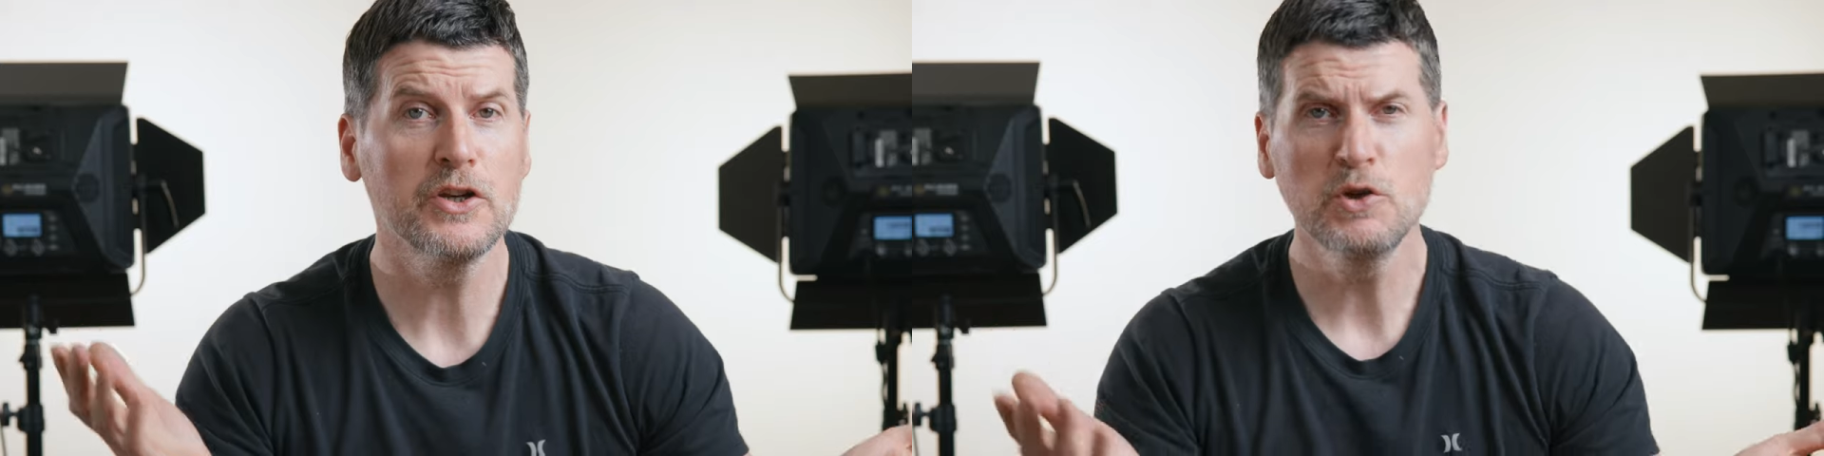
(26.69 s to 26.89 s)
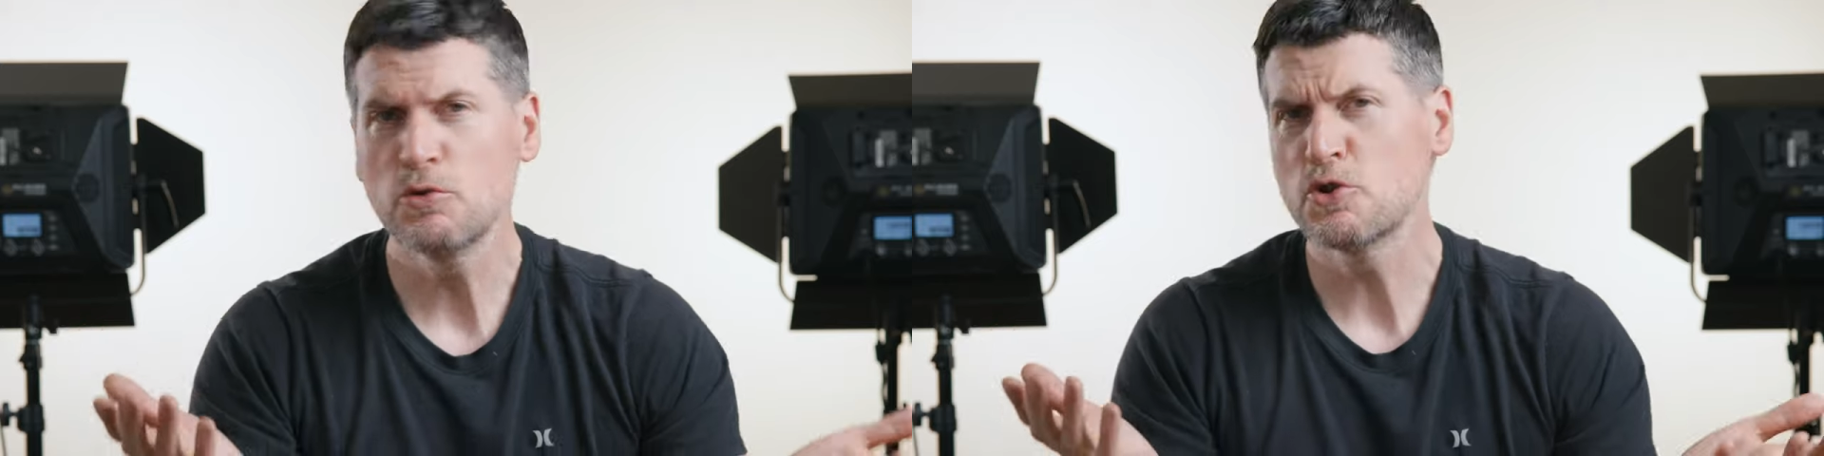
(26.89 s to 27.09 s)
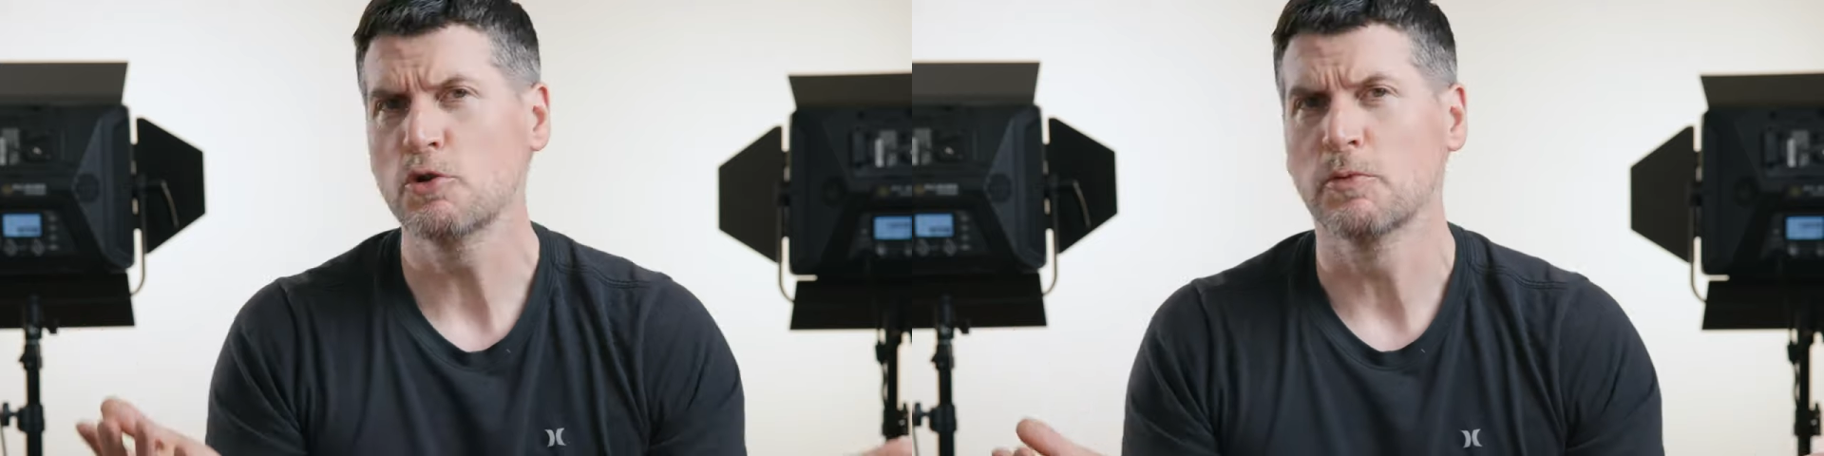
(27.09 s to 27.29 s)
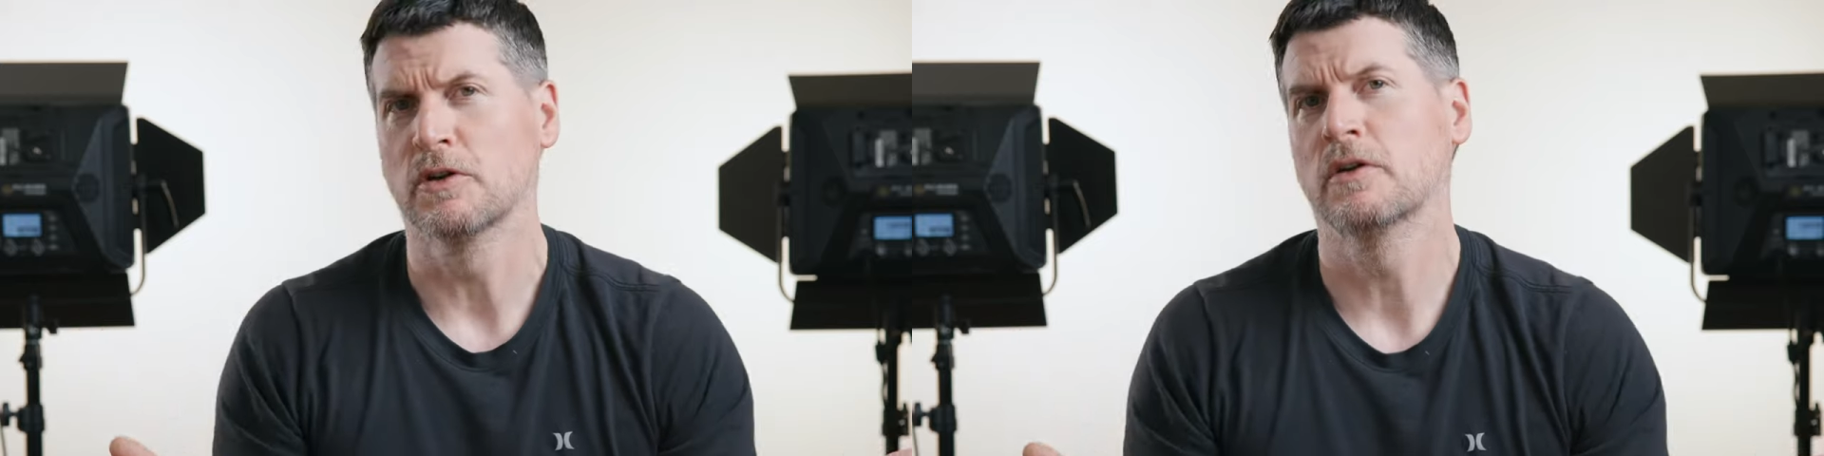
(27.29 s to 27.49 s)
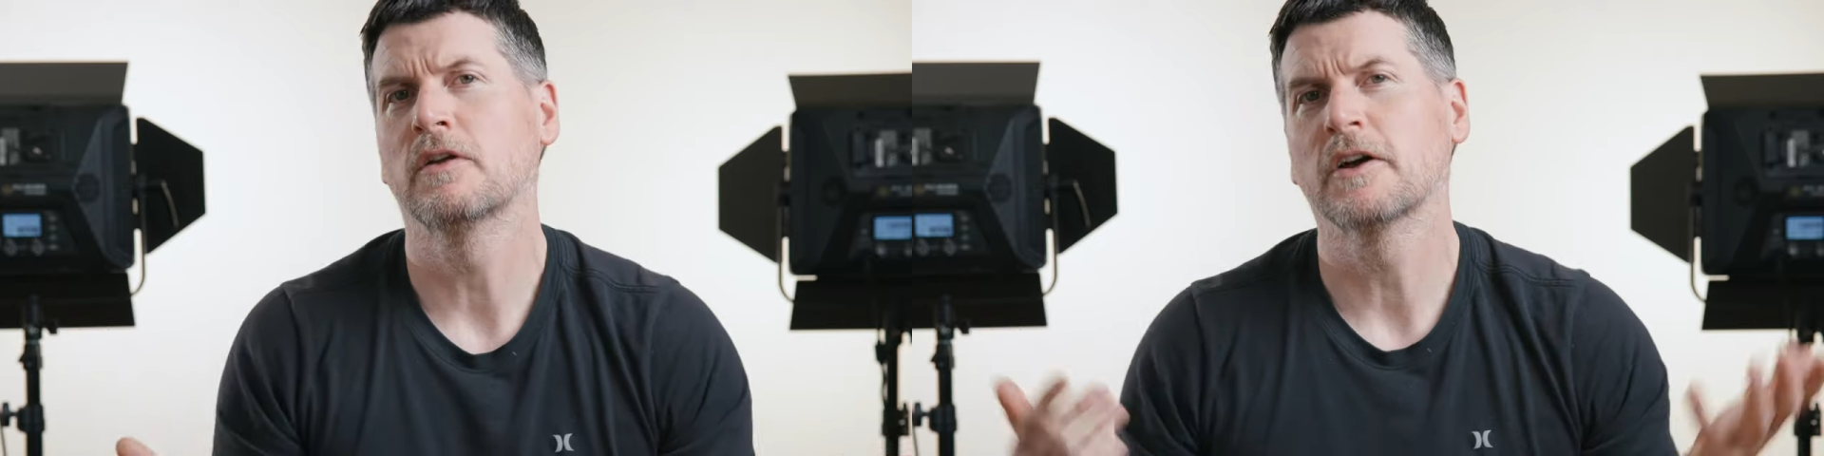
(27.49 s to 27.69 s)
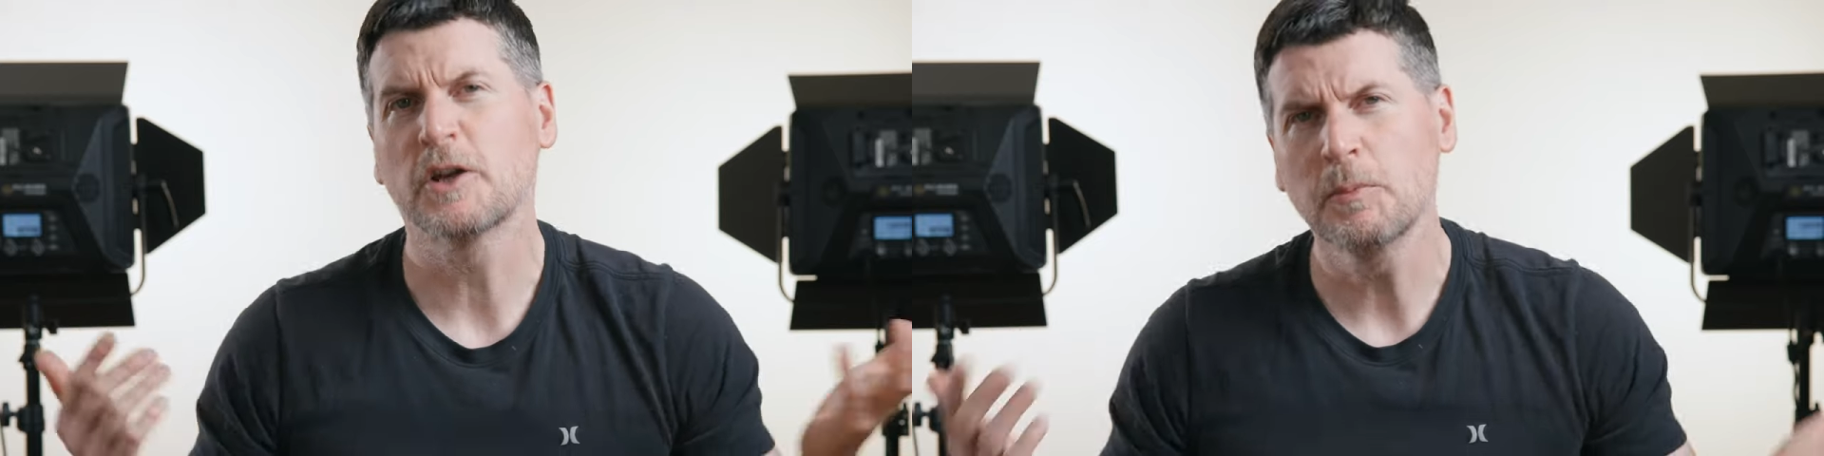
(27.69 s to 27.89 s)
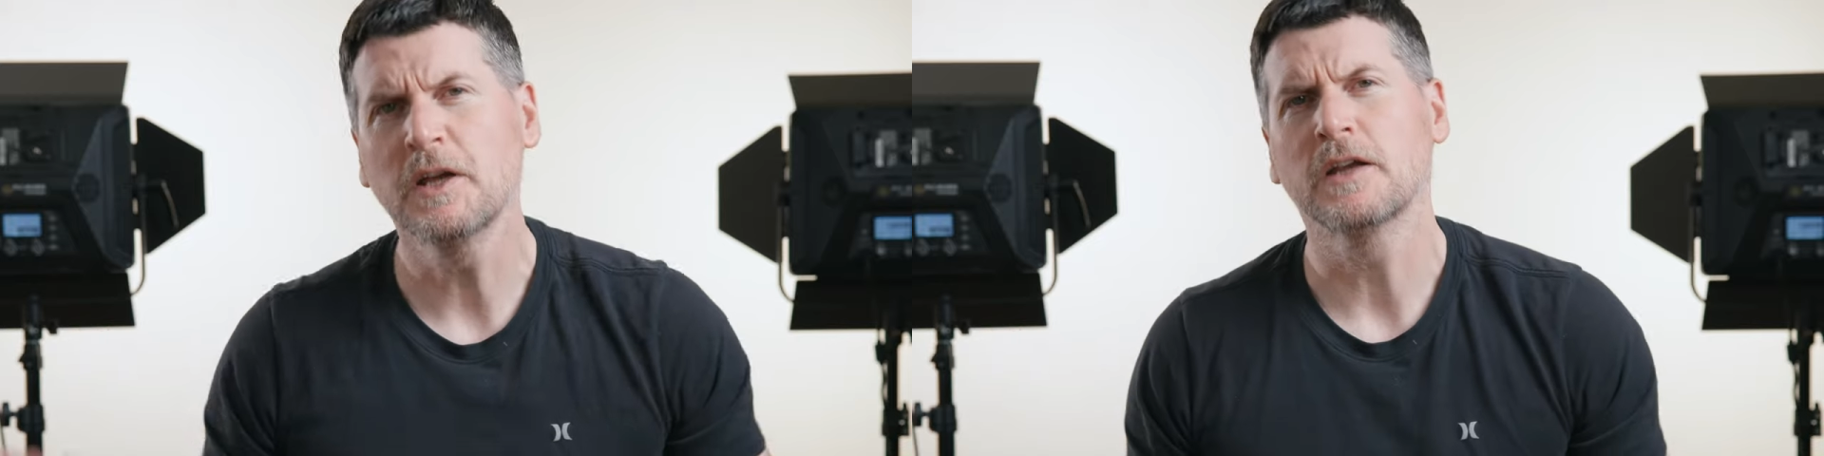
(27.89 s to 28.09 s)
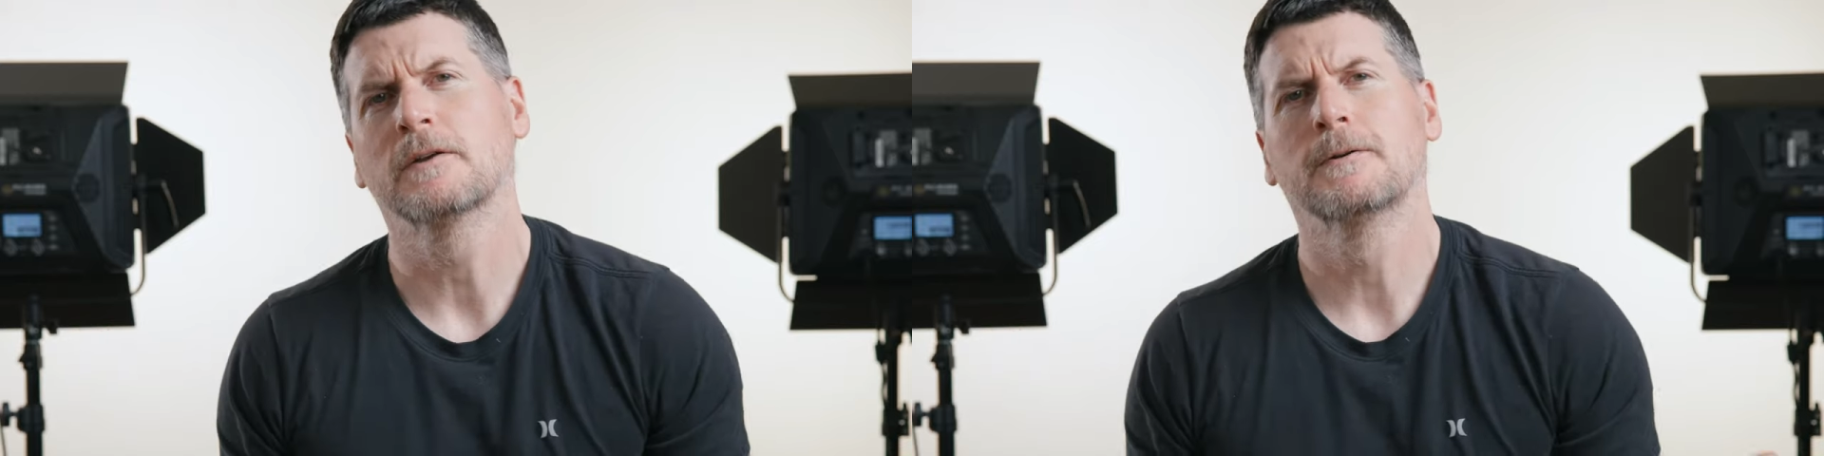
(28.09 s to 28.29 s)
YouTuber like
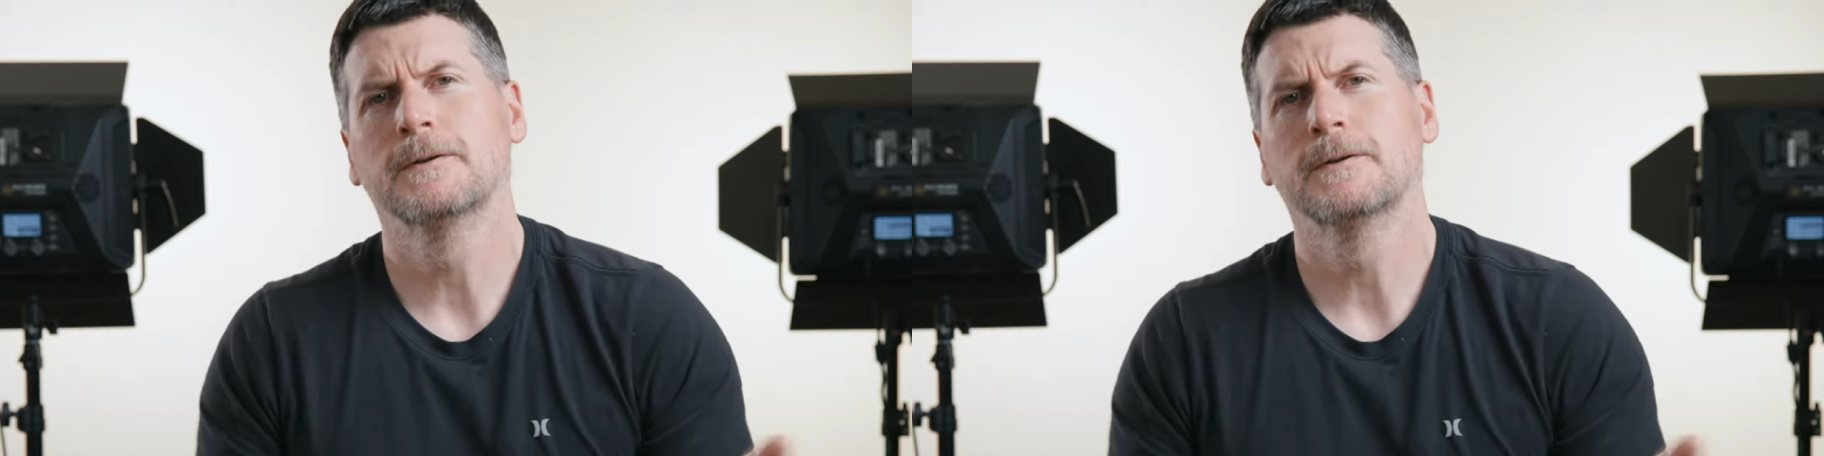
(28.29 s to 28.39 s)
me.